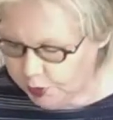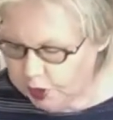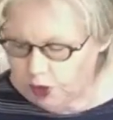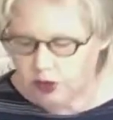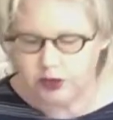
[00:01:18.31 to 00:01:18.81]

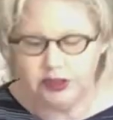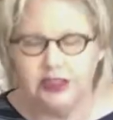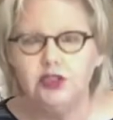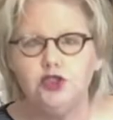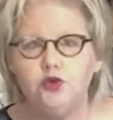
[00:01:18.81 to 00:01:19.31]
pearls.
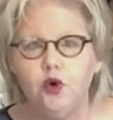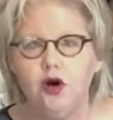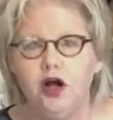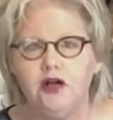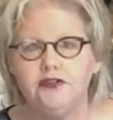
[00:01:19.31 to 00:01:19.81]
These are
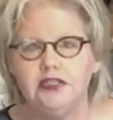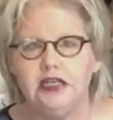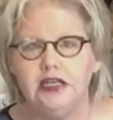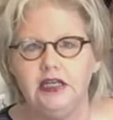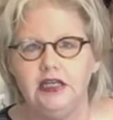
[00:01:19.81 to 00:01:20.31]

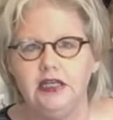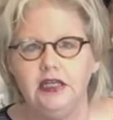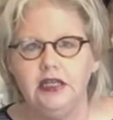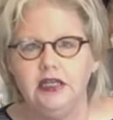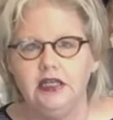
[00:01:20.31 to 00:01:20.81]
Swarovski.
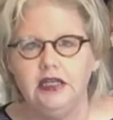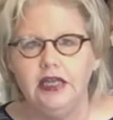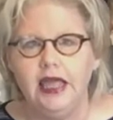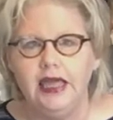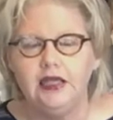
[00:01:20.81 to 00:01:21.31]

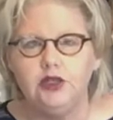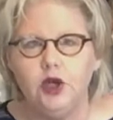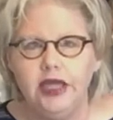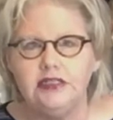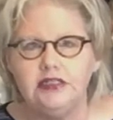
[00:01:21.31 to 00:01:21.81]

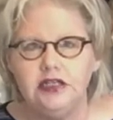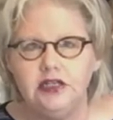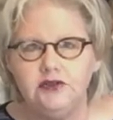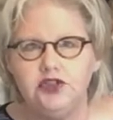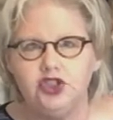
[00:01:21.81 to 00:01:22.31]
And
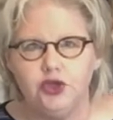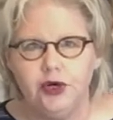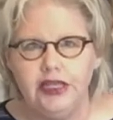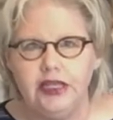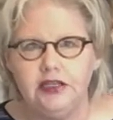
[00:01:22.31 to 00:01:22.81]
instead of
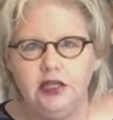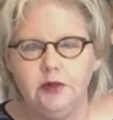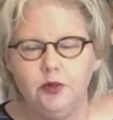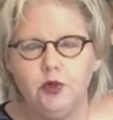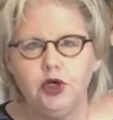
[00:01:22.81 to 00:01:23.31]
stringing
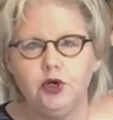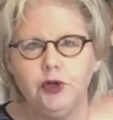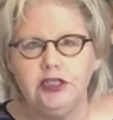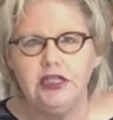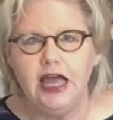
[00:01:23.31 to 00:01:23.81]
them, we're
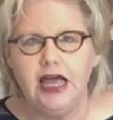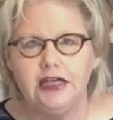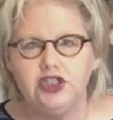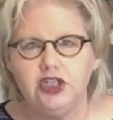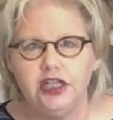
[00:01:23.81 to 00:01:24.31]
going to
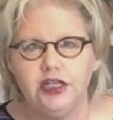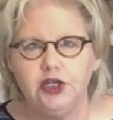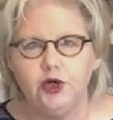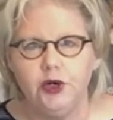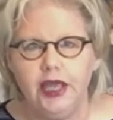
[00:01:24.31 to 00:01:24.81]
actually
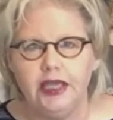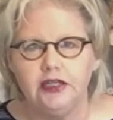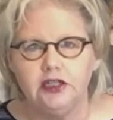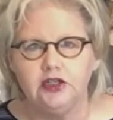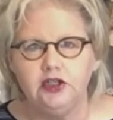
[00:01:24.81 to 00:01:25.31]
create
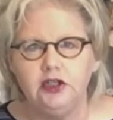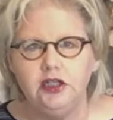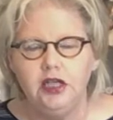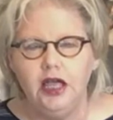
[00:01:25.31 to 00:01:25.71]
little